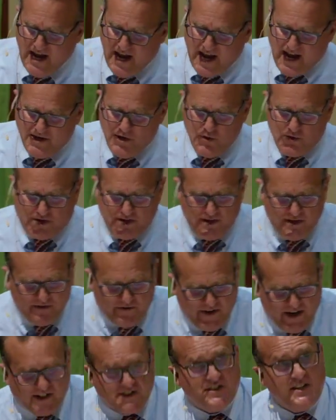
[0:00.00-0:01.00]
and you can
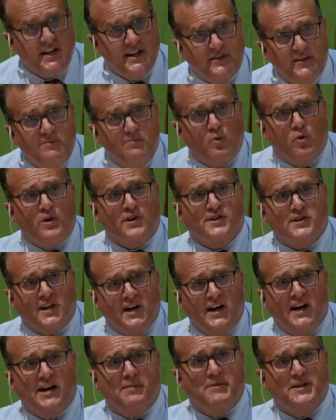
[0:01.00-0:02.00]
invest even more
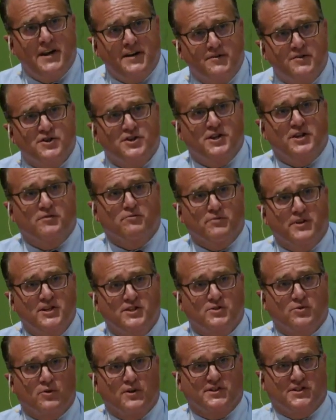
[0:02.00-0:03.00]
time and energy and
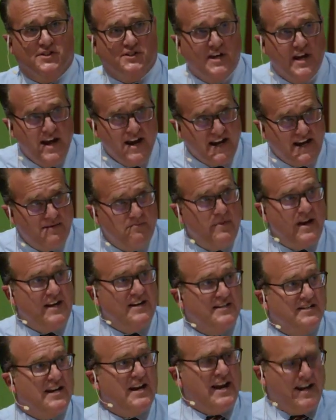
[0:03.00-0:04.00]
resources in
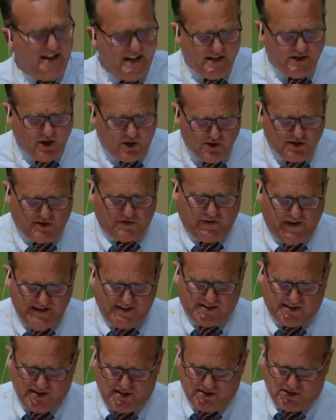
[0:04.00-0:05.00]
maintaining those
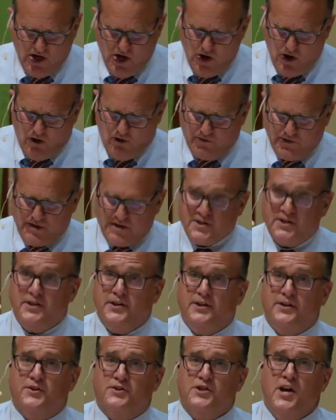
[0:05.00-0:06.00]
fences over the
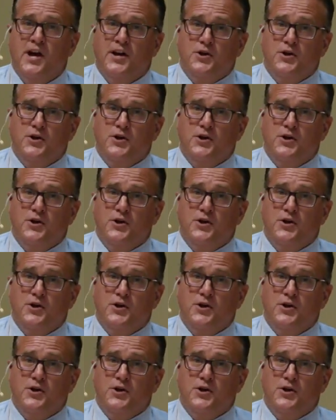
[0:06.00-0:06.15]
years.